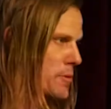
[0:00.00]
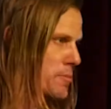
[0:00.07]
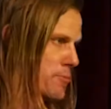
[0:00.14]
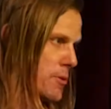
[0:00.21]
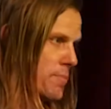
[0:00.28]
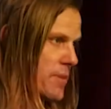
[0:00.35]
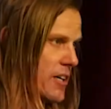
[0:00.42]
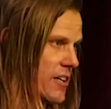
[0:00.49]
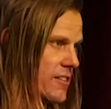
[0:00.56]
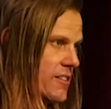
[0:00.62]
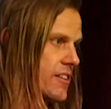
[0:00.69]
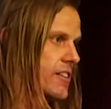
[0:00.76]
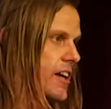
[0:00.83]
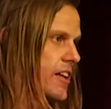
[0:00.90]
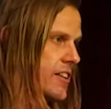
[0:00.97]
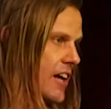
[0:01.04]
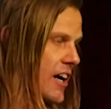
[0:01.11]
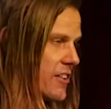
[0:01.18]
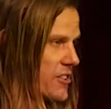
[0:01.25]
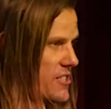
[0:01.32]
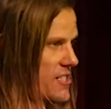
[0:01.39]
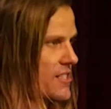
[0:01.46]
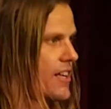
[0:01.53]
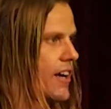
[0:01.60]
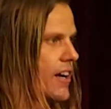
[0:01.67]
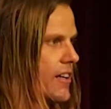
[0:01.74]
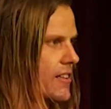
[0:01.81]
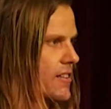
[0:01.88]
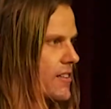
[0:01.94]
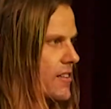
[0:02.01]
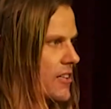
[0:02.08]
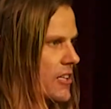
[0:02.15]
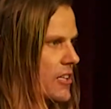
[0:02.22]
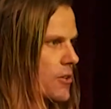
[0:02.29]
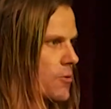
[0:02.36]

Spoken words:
it can be prepared in any other state